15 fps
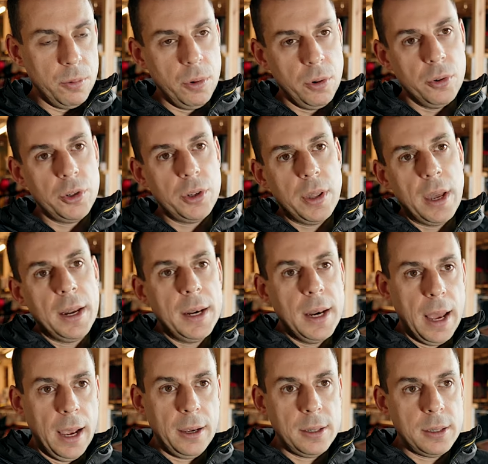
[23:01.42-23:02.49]
will launch that
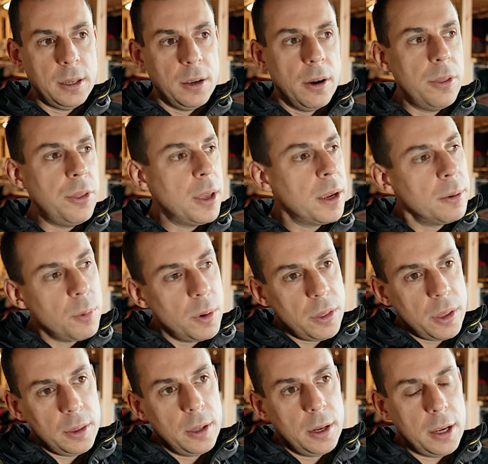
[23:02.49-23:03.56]
next. So I think
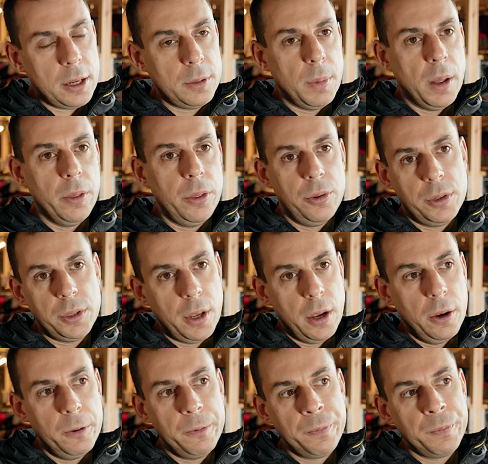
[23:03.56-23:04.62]
within the next month or so,
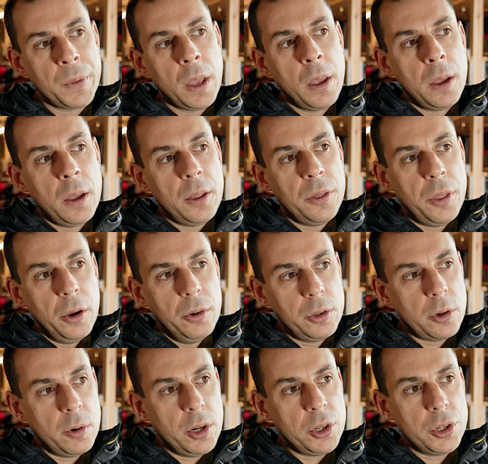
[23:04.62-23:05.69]
those
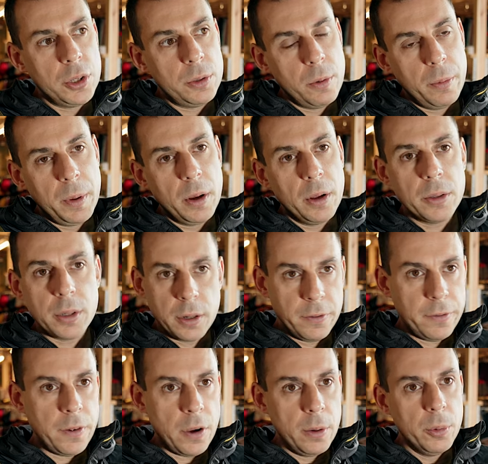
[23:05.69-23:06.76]
questions will be answered in
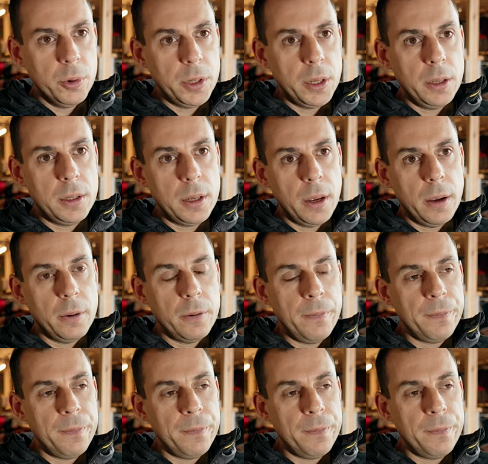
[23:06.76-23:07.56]
far more detail.